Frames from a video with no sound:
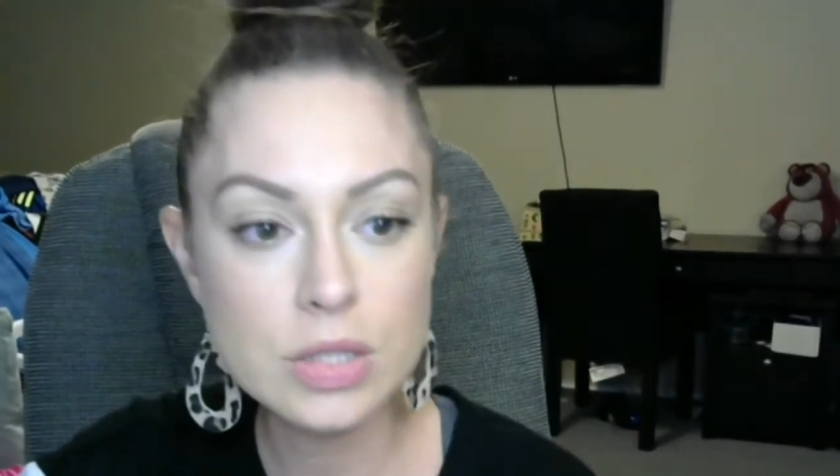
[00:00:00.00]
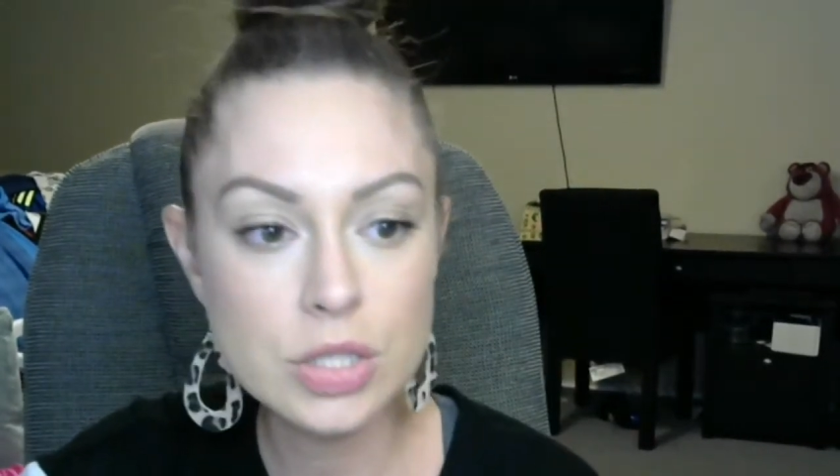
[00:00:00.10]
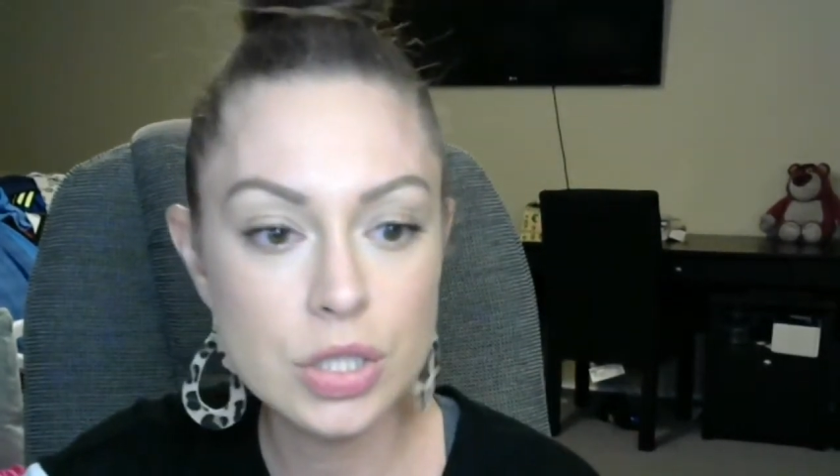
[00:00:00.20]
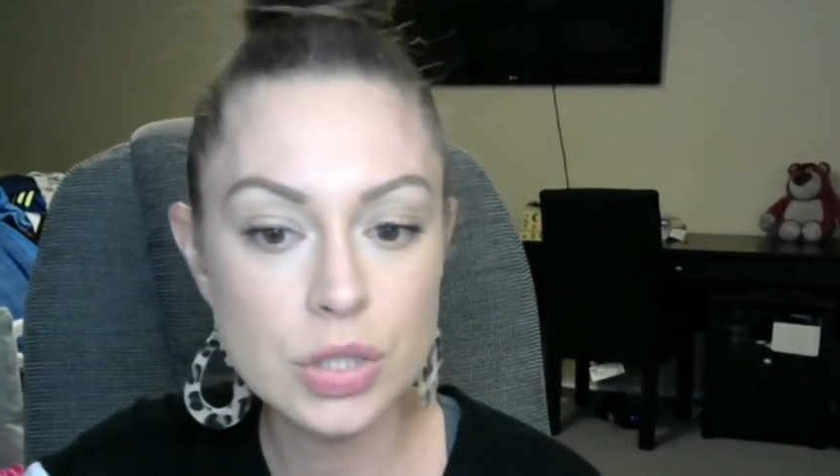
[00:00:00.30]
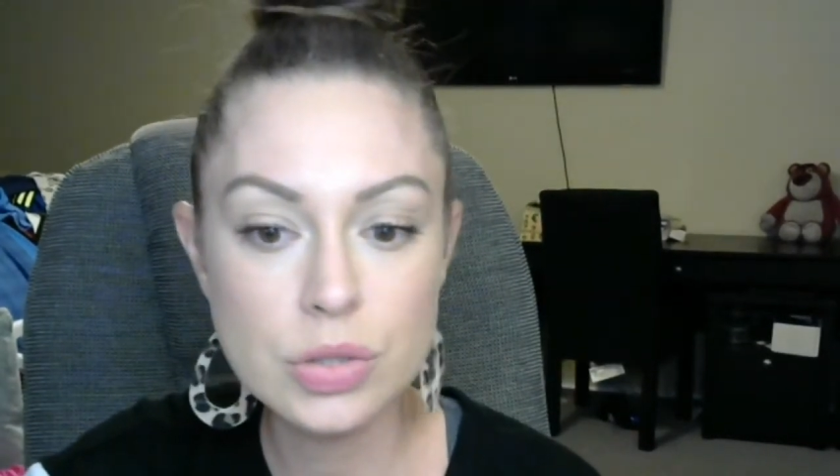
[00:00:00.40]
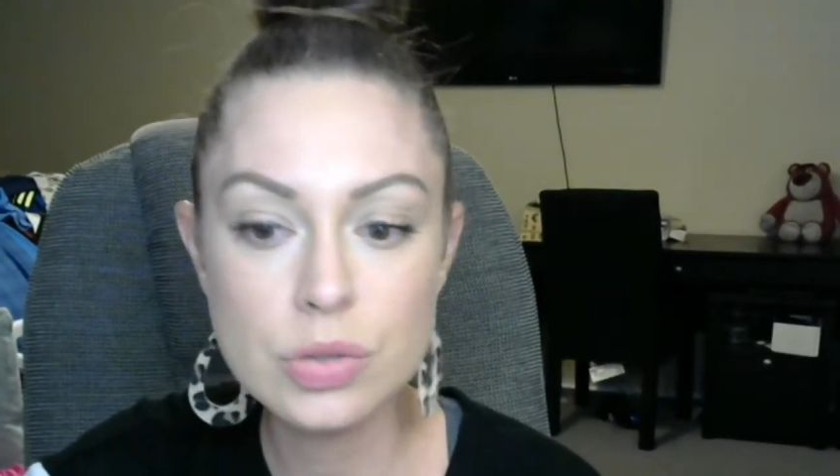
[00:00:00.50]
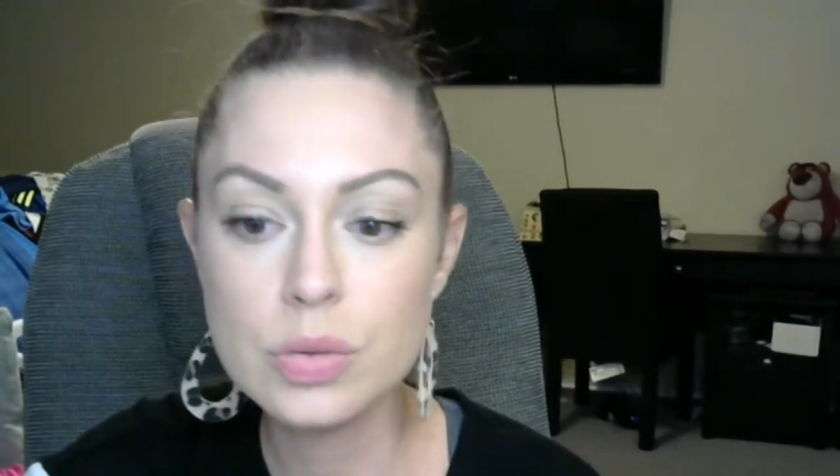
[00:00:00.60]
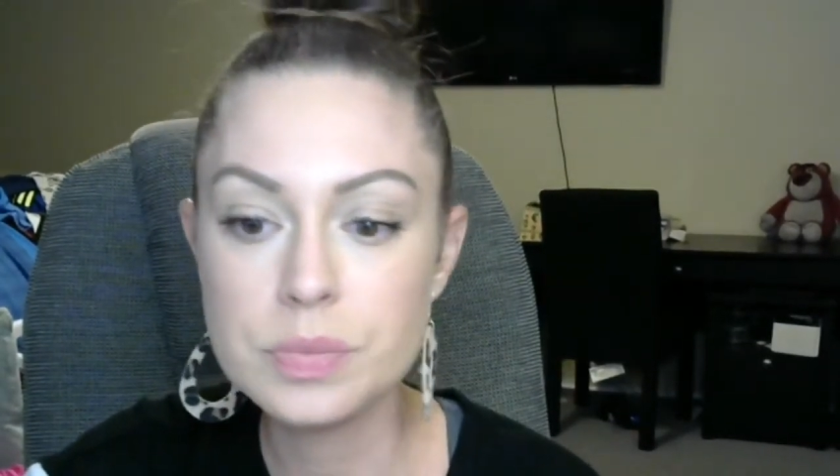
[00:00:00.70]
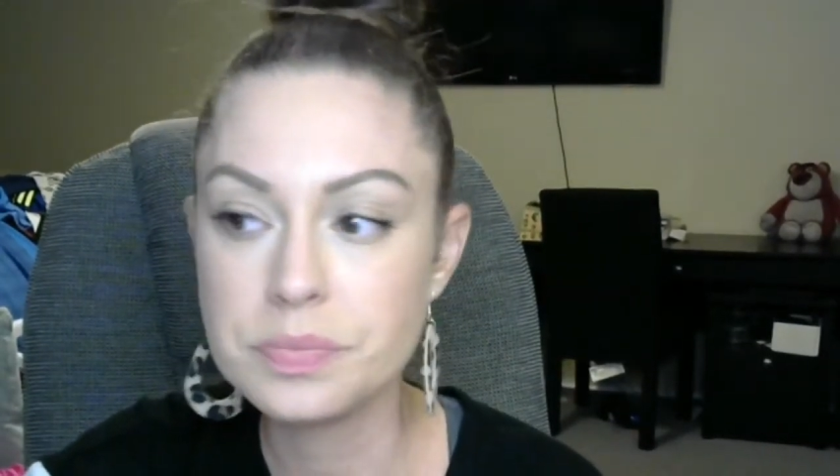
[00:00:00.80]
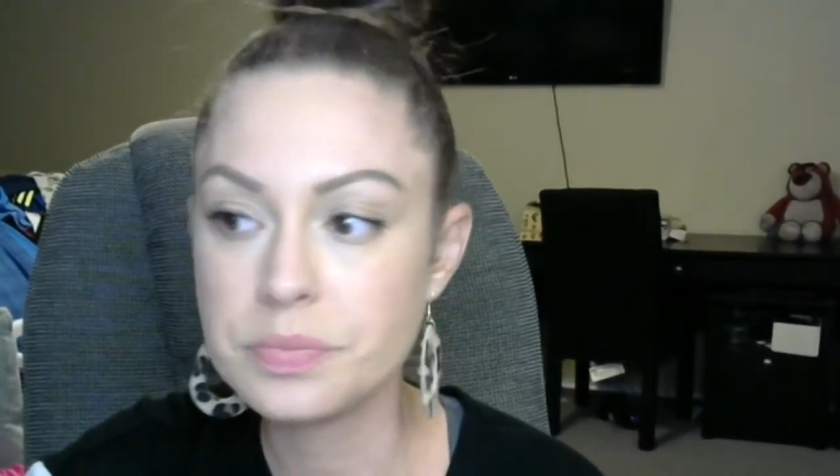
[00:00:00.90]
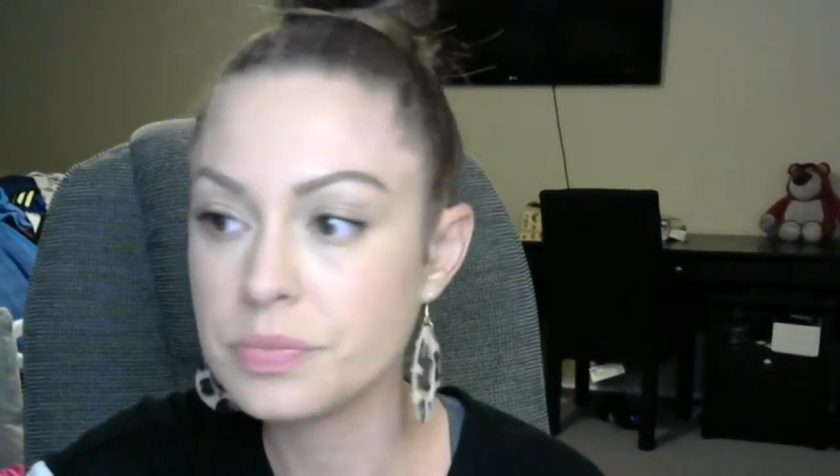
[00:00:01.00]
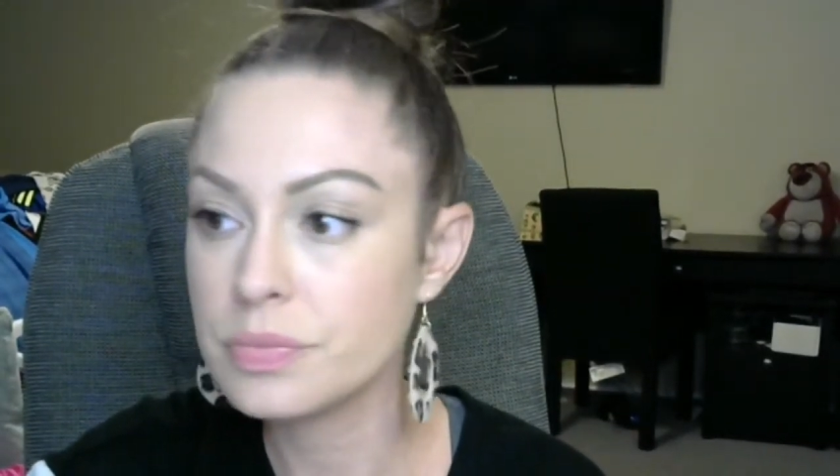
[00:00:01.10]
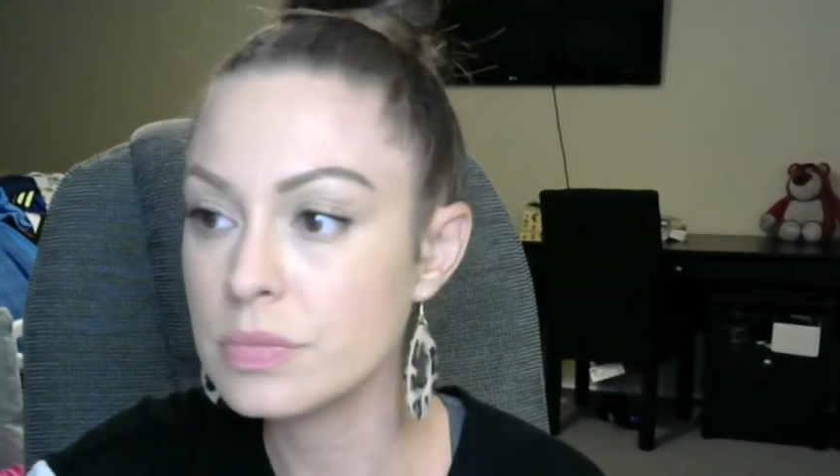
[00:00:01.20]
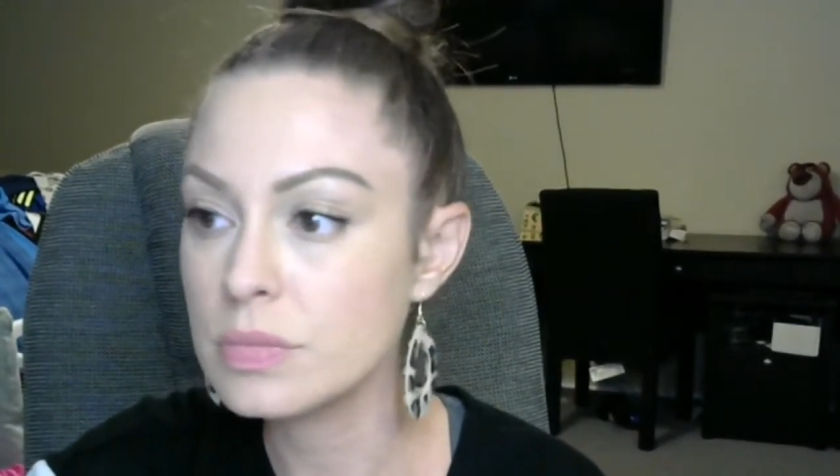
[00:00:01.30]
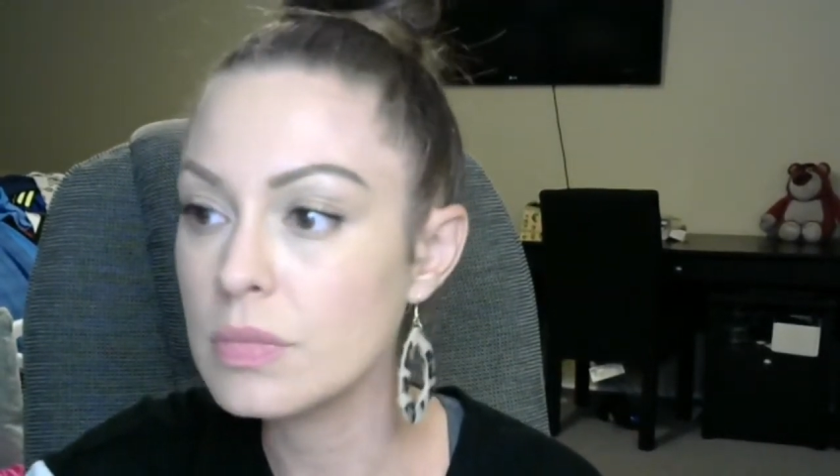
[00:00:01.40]
to
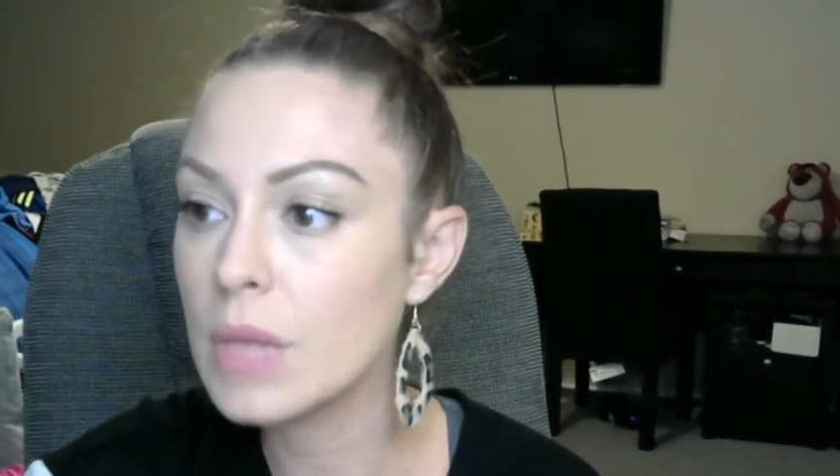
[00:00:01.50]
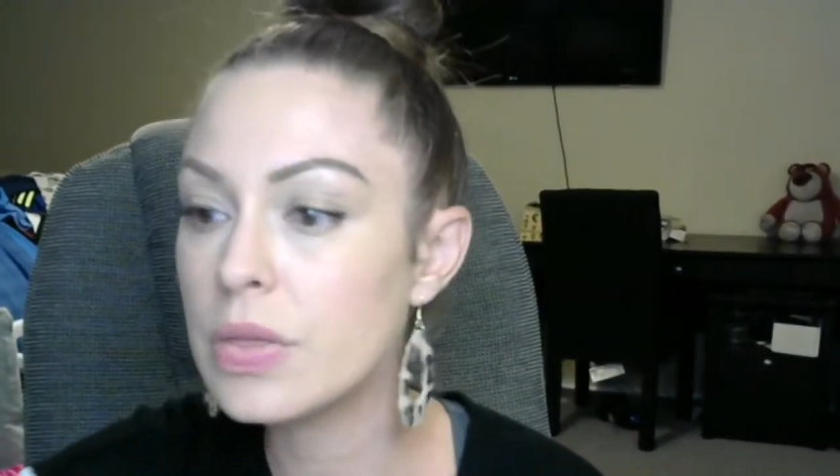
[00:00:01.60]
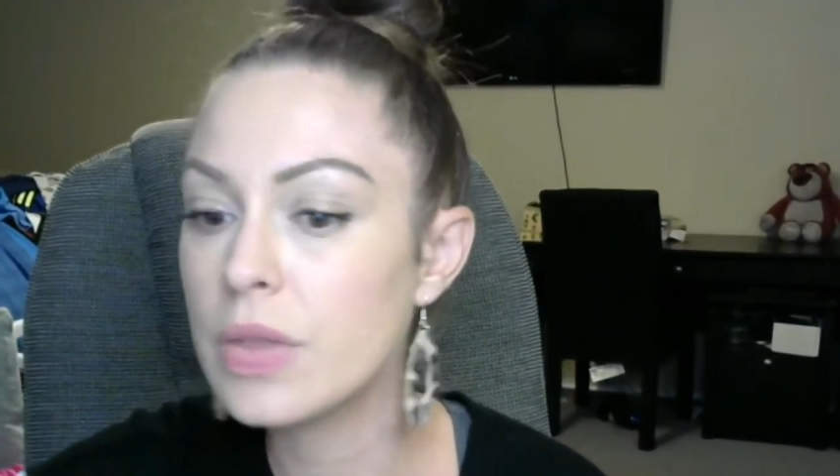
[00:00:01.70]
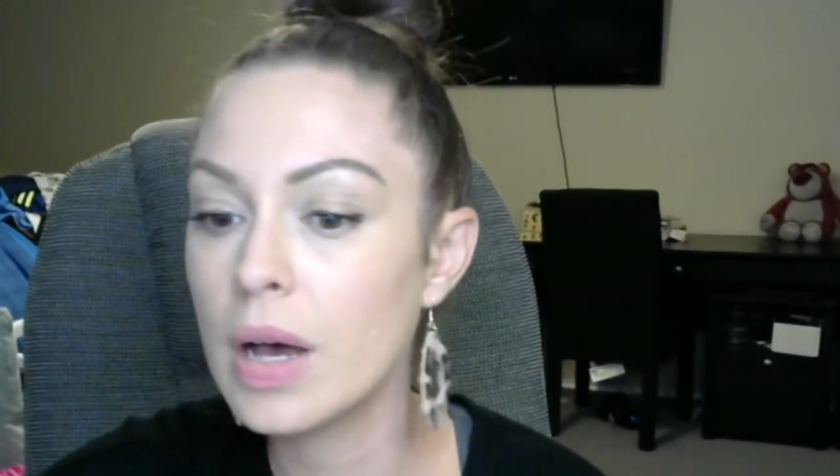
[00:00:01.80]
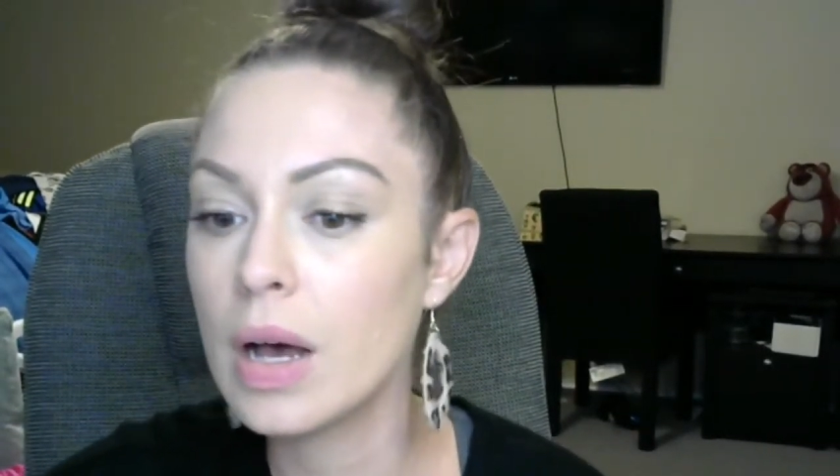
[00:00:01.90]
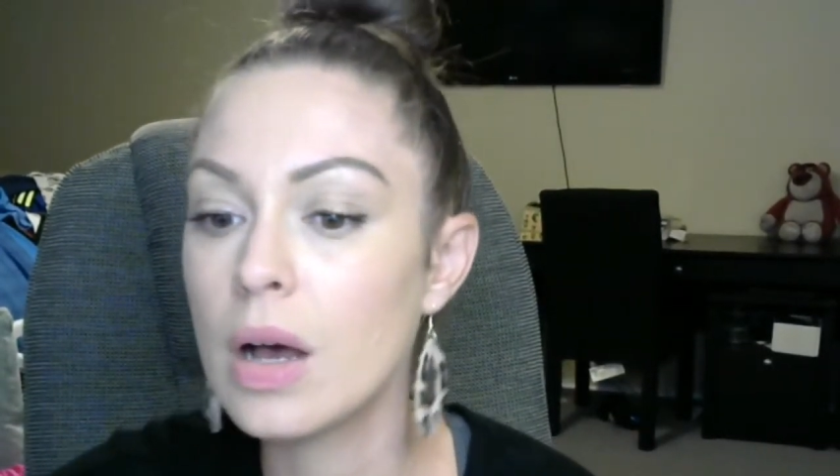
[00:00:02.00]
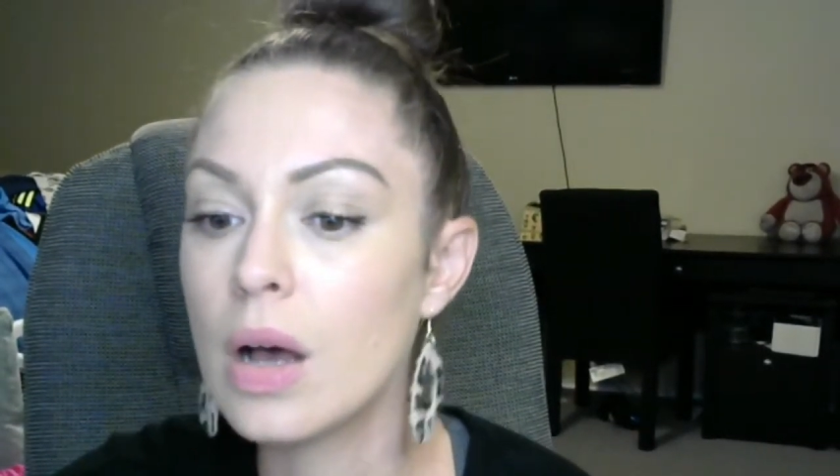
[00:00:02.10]
the,